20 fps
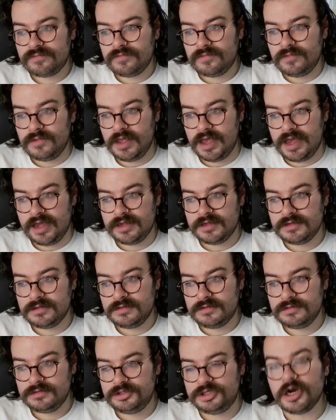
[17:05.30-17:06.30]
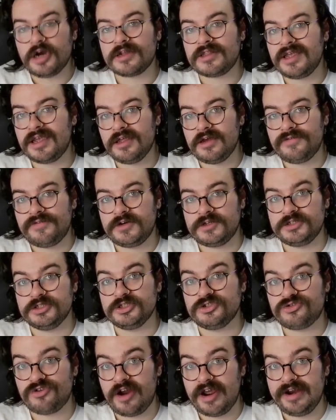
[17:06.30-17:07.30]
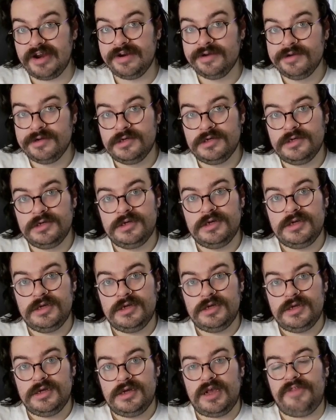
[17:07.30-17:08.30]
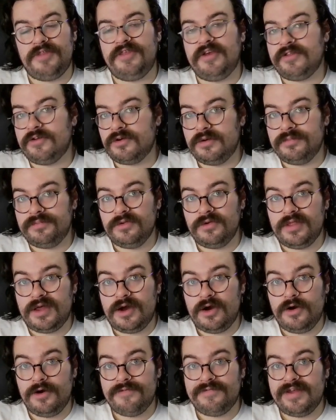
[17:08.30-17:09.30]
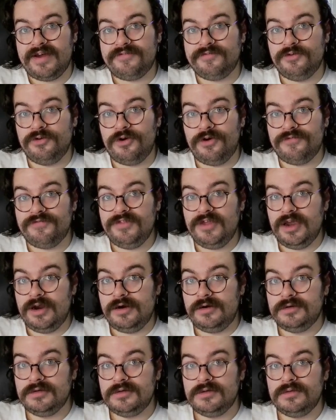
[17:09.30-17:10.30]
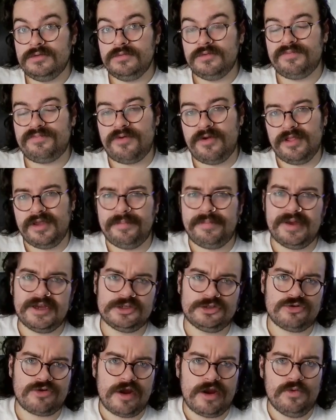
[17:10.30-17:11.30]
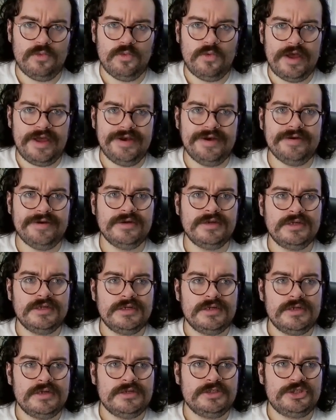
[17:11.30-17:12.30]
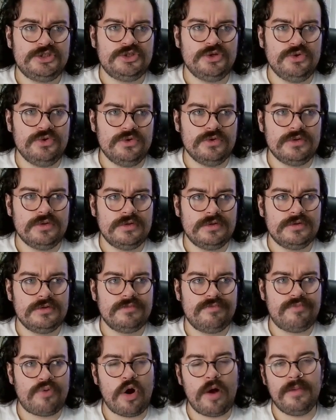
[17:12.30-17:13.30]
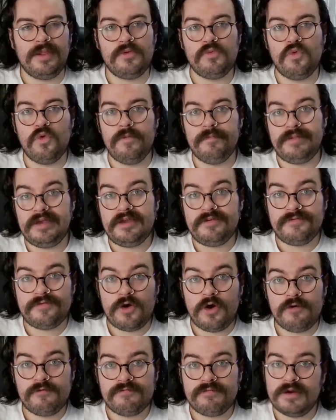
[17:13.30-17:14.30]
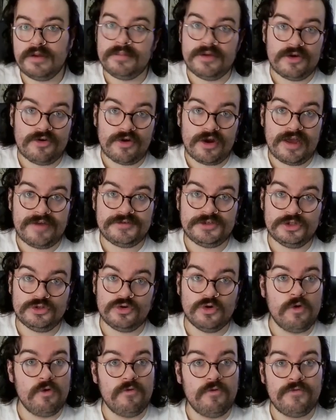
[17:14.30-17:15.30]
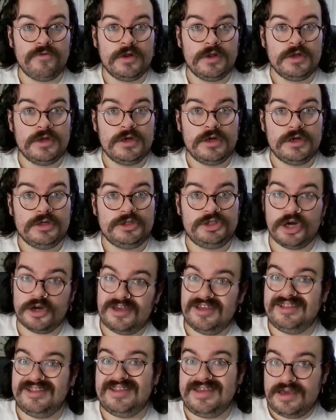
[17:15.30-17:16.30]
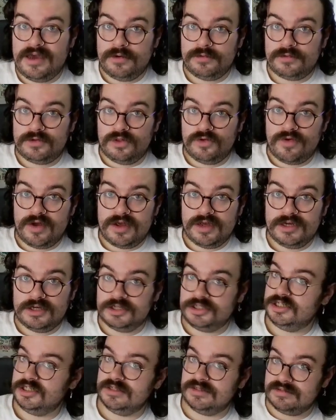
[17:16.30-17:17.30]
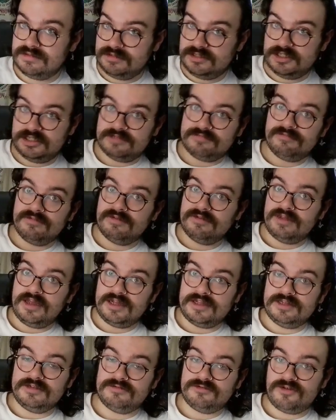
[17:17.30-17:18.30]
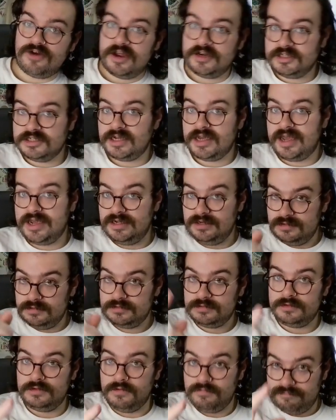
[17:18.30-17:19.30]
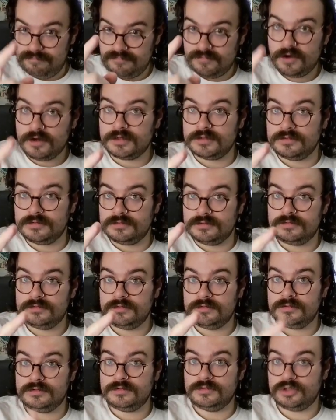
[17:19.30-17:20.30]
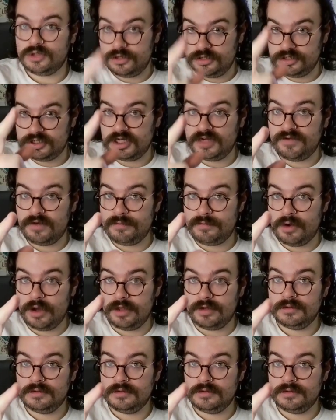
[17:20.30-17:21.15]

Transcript: yeah. Chuck Taylor versus Trent. I think they're going to blow that off, that feud off there. Probably a big Trent win. So, probably won't be involved, but it'd be great if she drove Chucky T out to the ring because she she's like to trench like, hey, you fucking you shot yourself out, boy.